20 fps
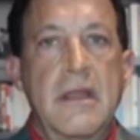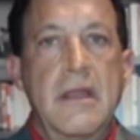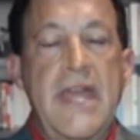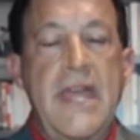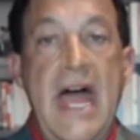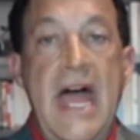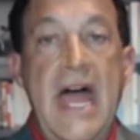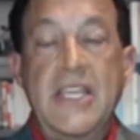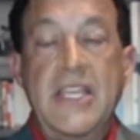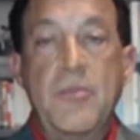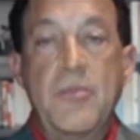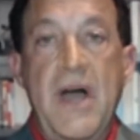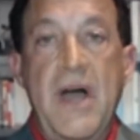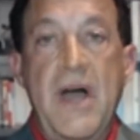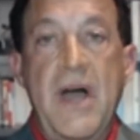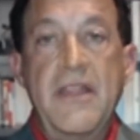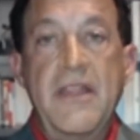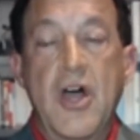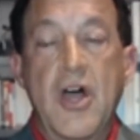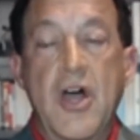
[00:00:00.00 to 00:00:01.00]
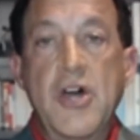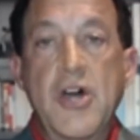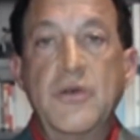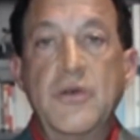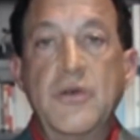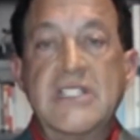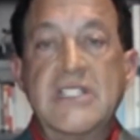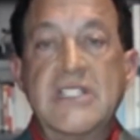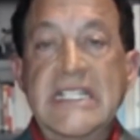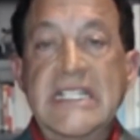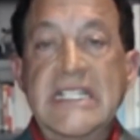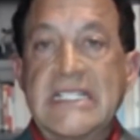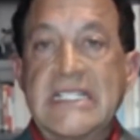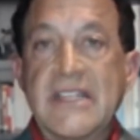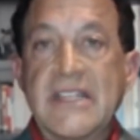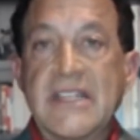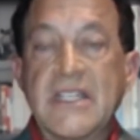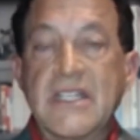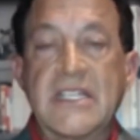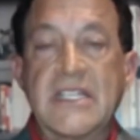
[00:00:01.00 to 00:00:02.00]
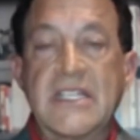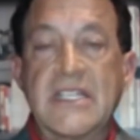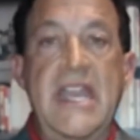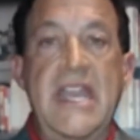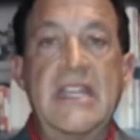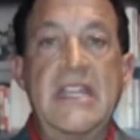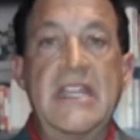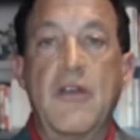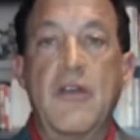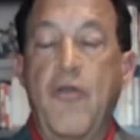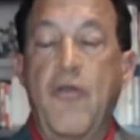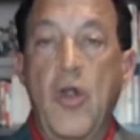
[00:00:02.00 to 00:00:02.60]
that occupy the 100 seats in the Senate and the